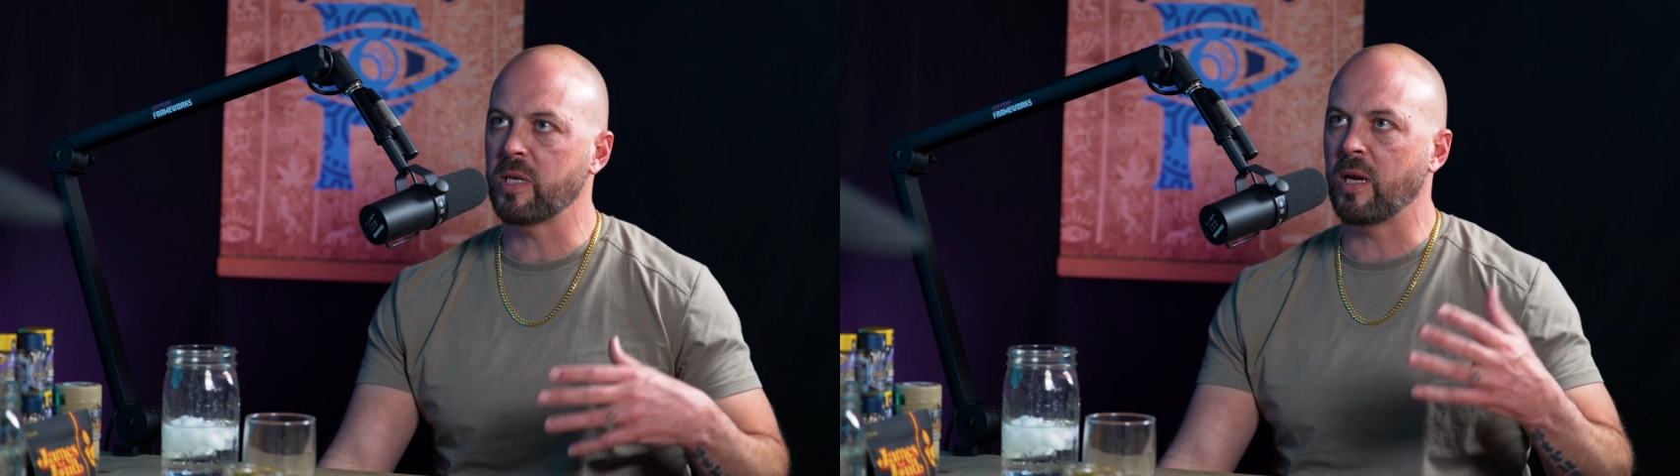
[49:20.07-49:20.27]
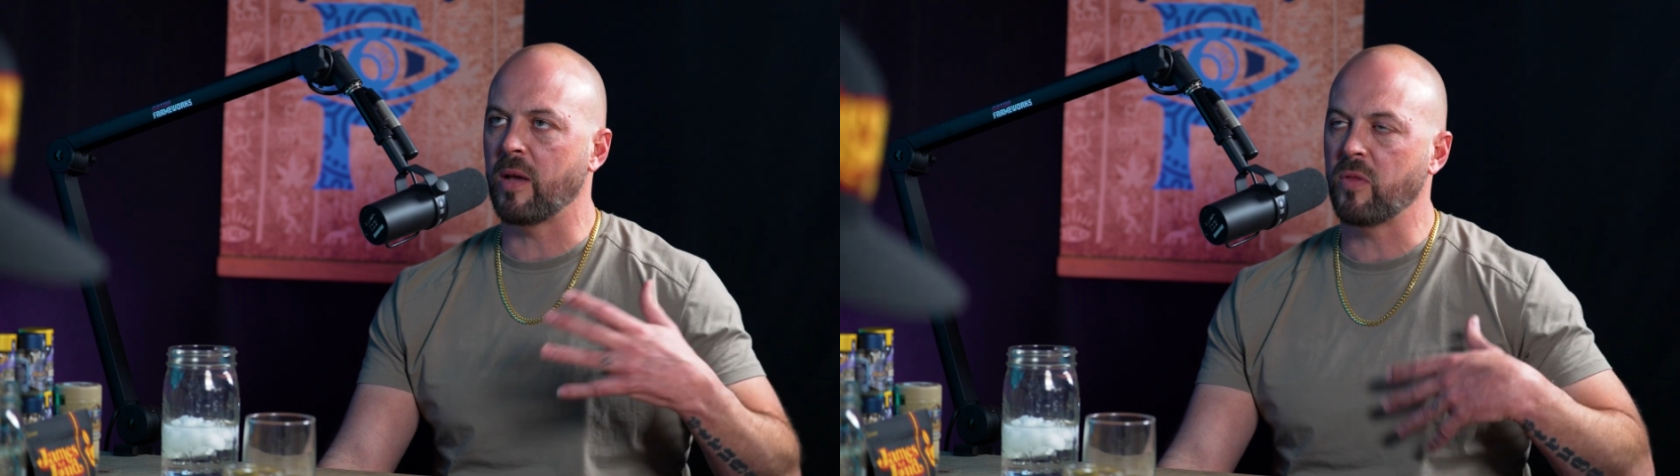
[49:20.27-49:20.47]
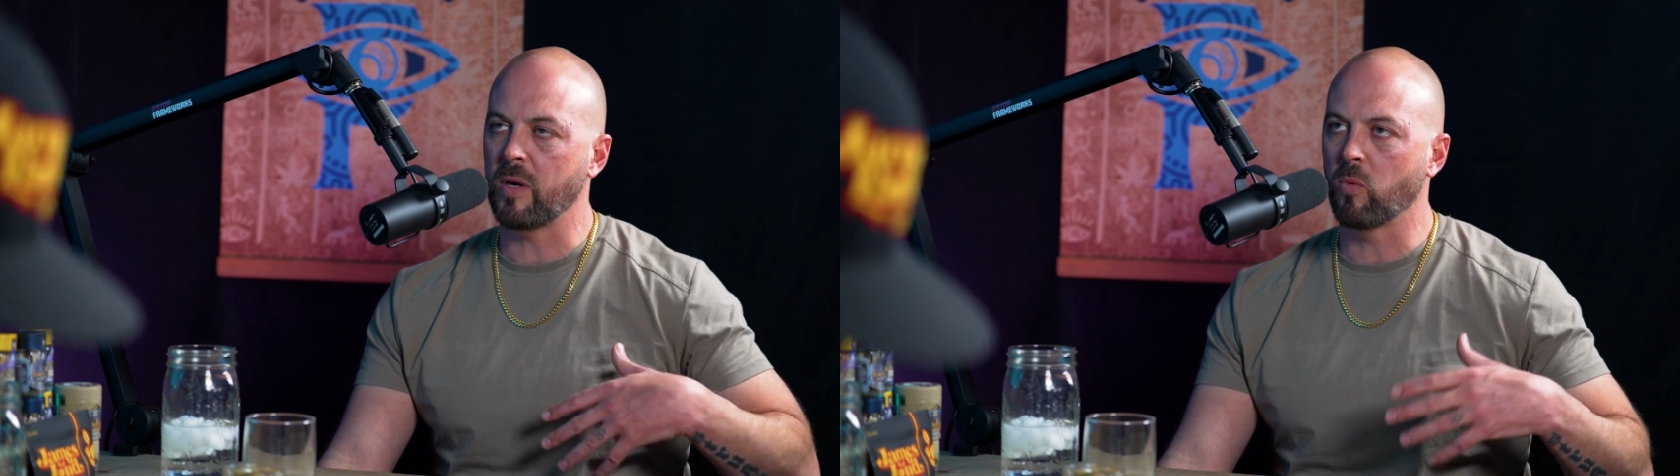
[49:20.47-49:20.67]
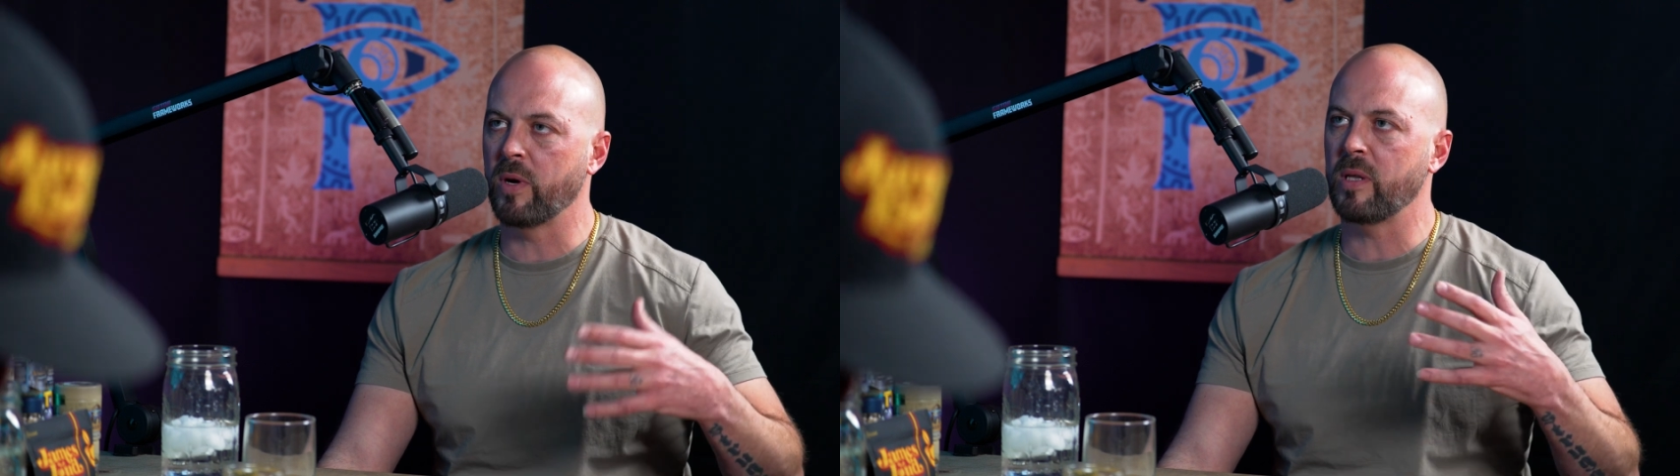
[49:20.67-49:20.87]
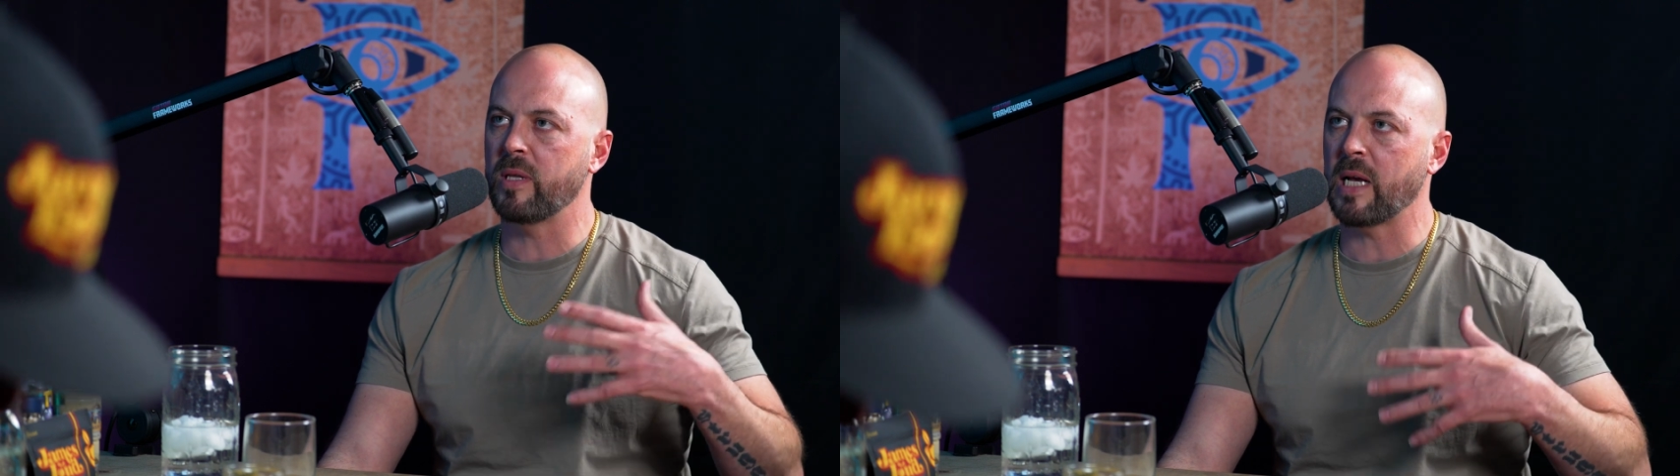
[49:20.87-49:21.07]
And I think
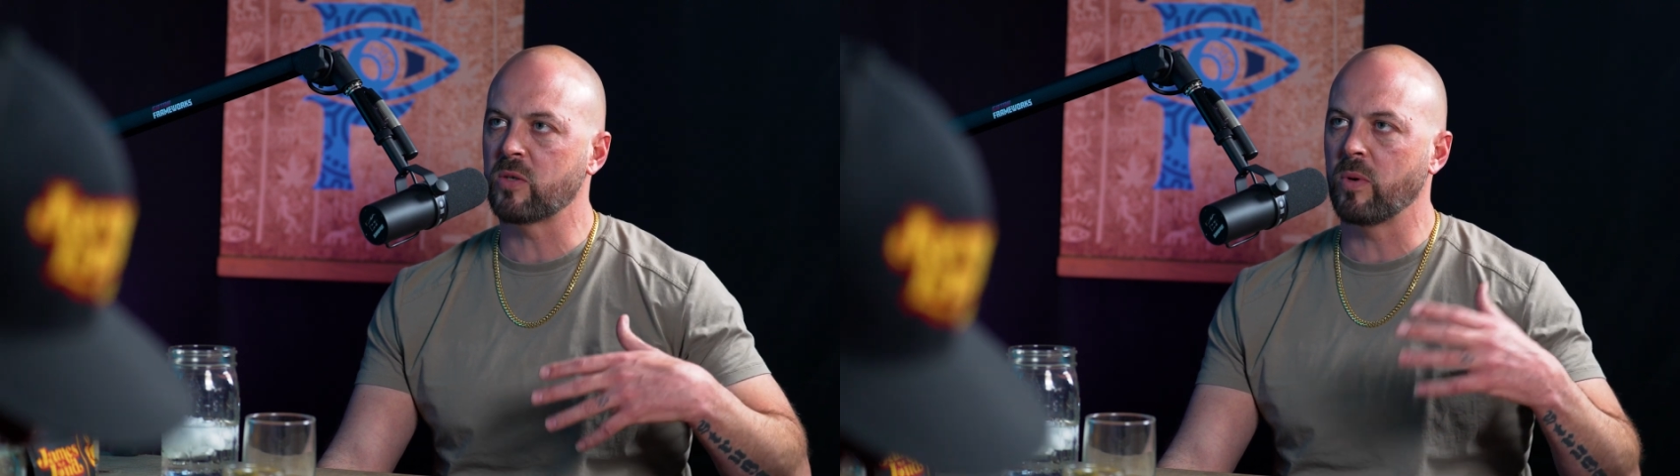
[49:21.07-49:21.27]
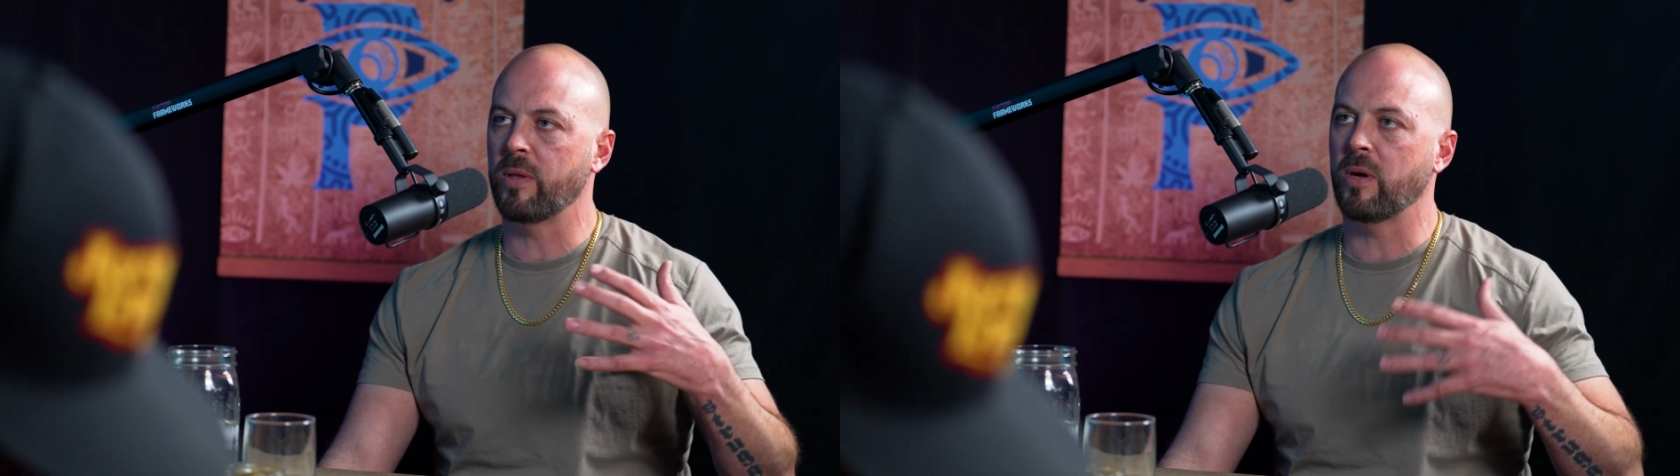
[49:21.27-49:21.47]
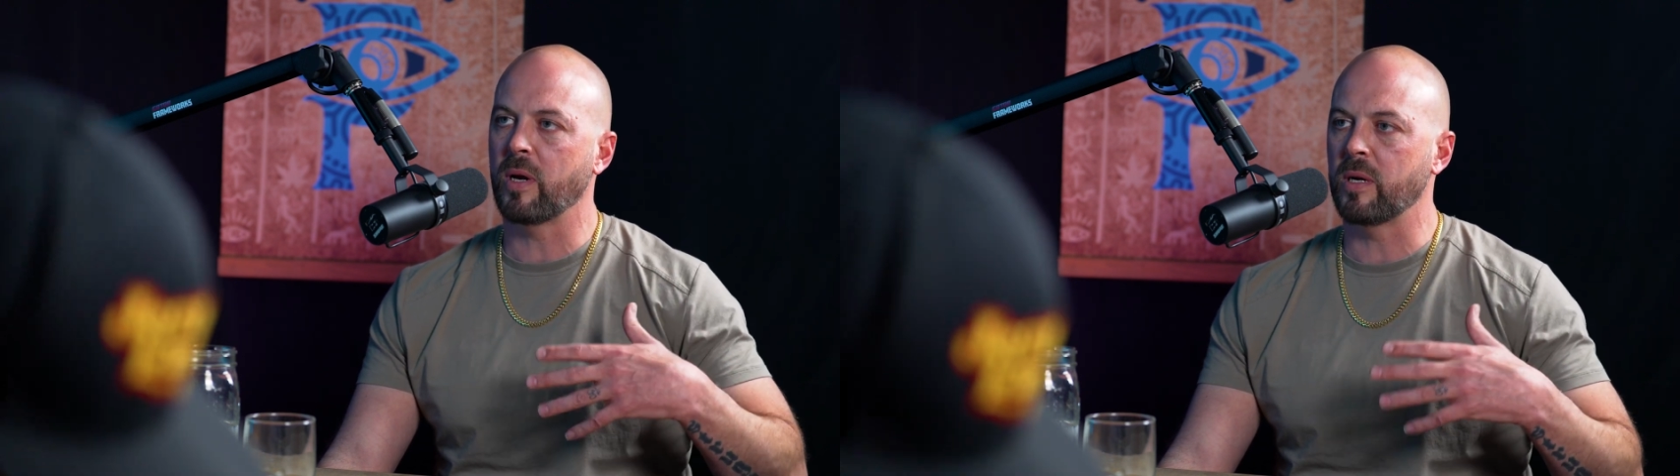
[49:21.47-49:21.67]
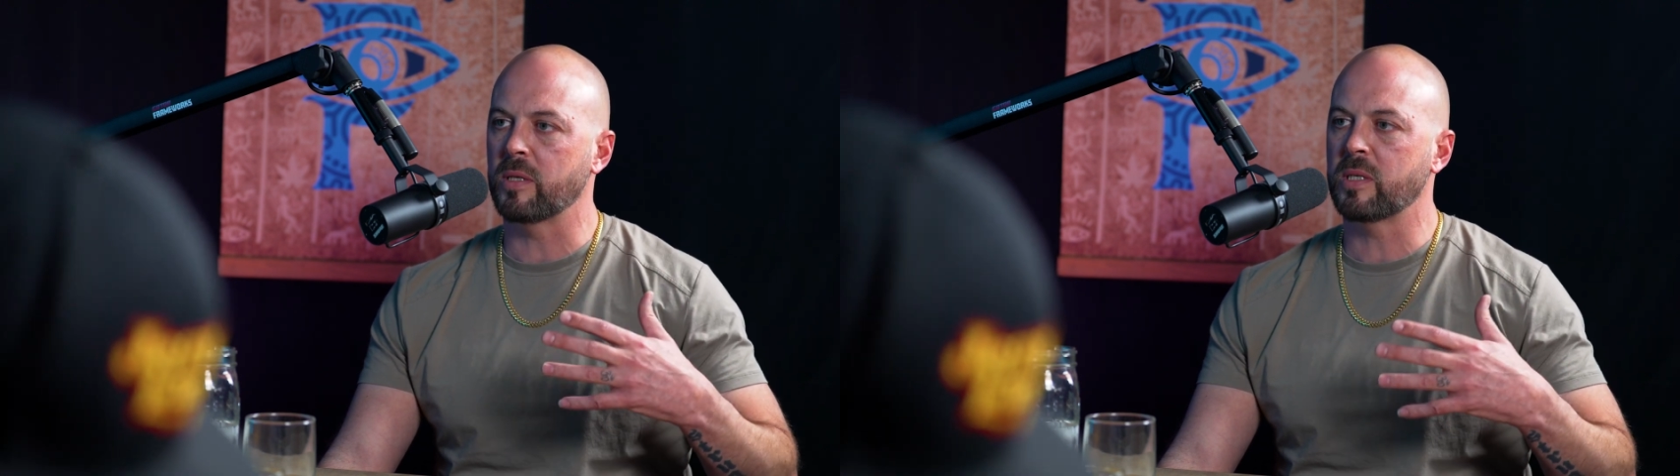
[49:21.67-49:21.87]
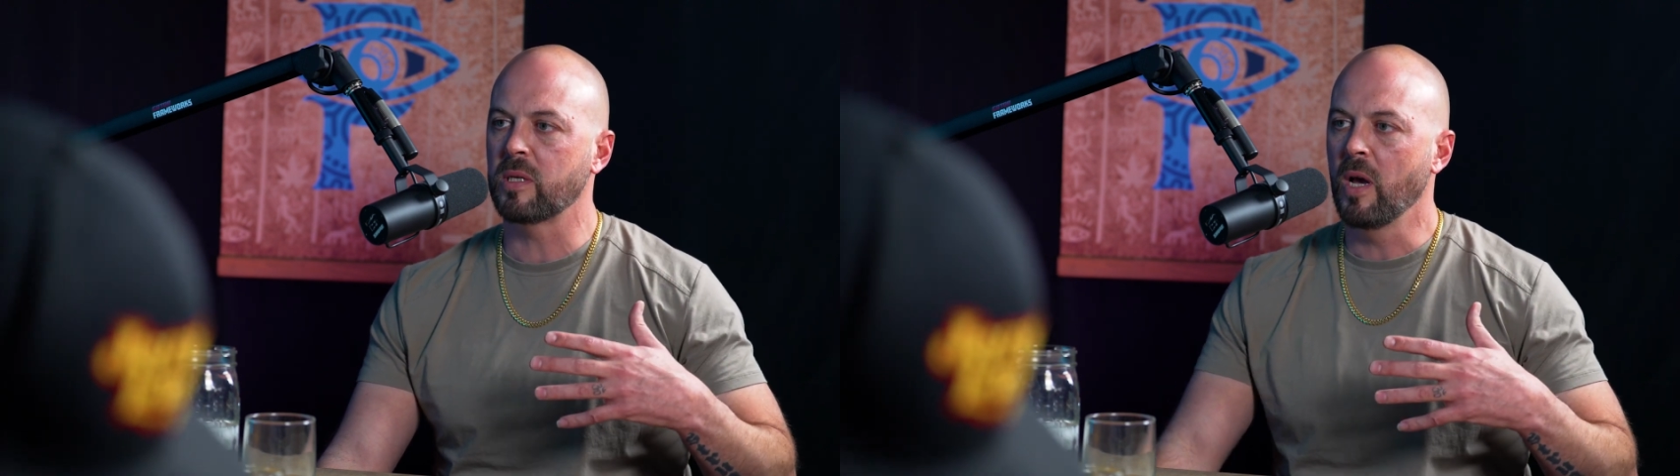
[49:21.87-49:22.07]
really that's where they're going
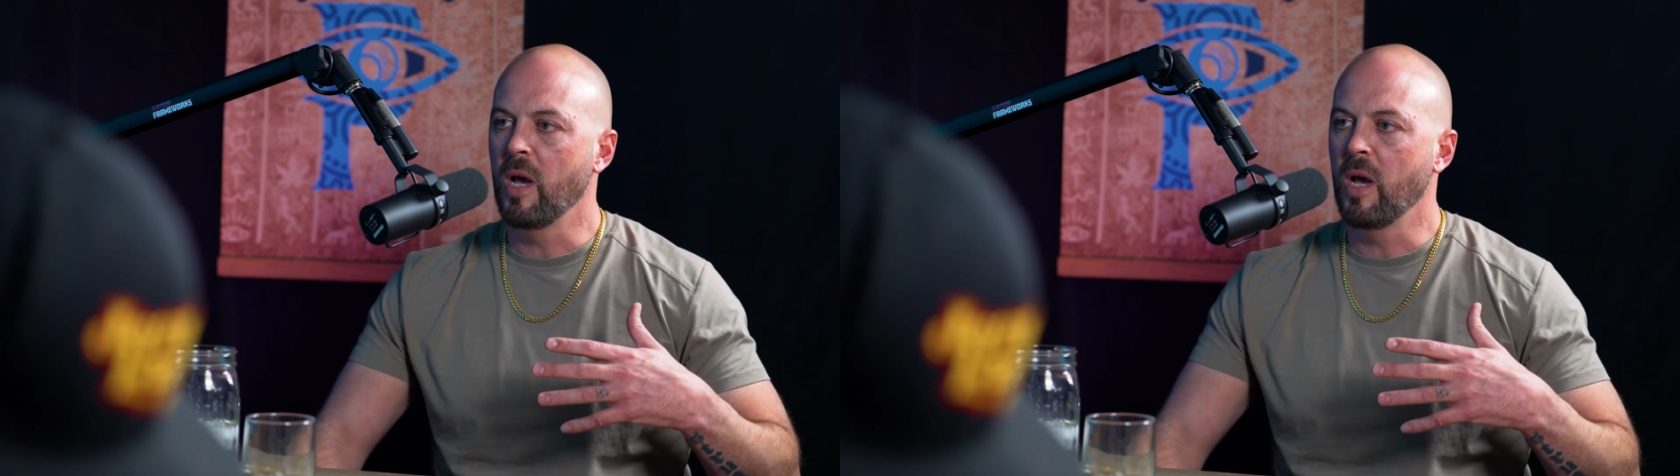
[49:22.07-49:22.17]
to